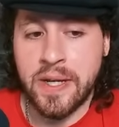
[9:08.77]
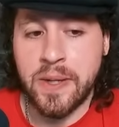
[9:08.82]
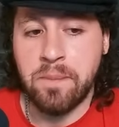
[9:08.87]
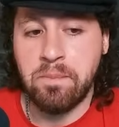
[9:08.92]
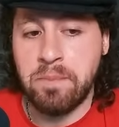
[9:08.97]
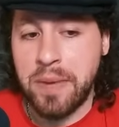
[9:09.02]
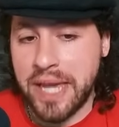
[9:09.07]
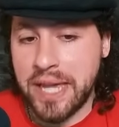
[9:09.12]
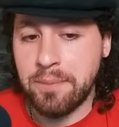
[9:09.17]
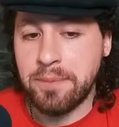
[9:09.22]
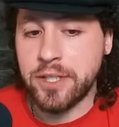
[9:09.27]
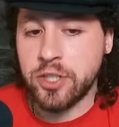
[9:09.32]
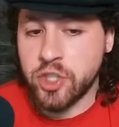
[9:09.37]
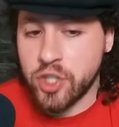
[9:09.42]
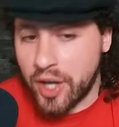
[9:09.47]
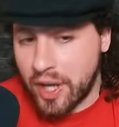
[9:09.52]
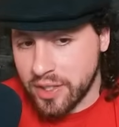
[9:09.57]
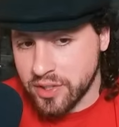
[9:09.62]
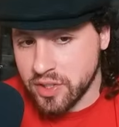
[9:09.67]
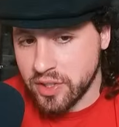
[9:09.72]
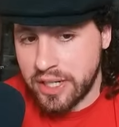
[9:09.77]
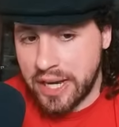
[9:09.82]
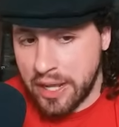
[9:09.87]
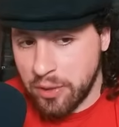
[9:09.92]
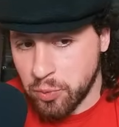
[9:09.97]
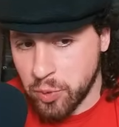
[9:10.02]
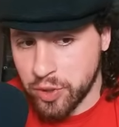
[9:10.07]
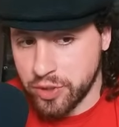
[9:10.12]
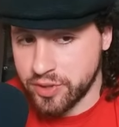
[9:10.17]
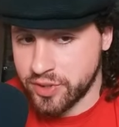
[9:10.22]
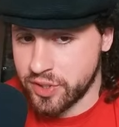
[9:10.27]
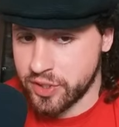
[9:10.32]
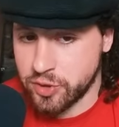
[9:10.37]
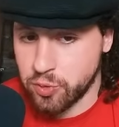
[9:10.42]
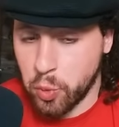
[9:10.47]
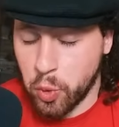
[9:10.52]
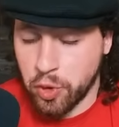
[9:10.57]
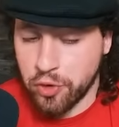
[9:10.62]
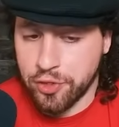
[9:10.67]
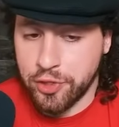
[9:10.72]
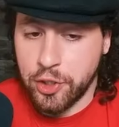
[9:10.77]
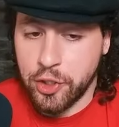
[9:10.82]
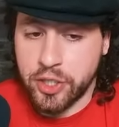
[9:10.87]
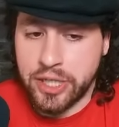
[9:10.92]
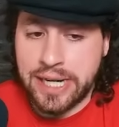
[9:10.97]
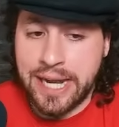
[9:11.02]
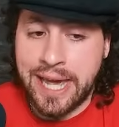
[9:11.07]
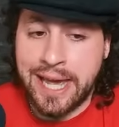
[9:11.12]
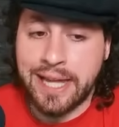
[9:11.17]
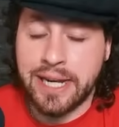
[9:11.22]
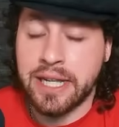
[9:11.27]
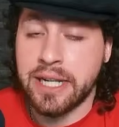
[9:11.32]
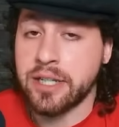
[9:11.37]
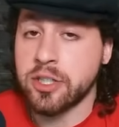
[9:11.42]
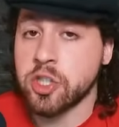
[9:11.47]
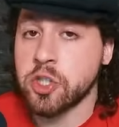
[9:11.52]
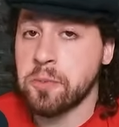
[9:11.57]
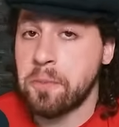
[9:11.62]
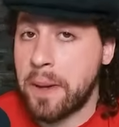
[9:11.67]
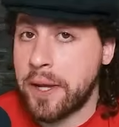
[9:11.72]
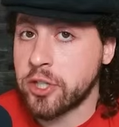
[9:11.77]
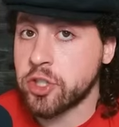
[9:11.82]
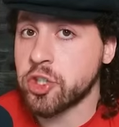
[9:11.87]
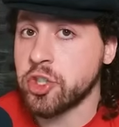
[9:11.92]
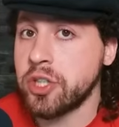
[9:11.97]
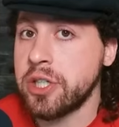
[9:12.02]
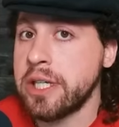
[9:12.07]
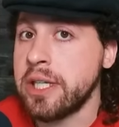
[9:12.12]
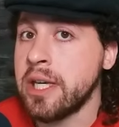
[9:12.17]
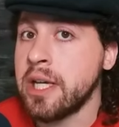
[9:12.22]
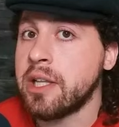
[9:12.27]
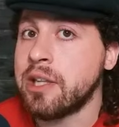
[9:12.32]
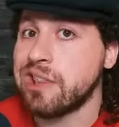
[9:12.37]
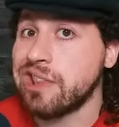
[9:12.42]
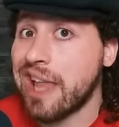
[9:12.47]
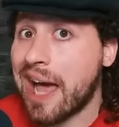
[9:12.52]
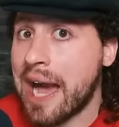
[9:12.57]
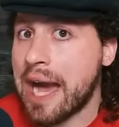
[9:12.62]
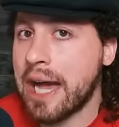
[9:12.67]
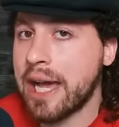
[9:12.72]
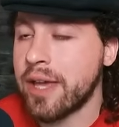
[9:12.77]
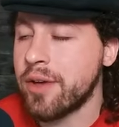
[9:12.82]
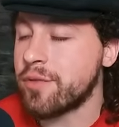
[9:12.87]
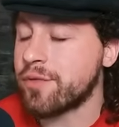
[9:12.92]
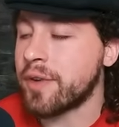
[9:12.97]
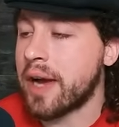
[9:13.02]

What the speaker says: maybe Joslyn Edwards is worth looking at, and especially live.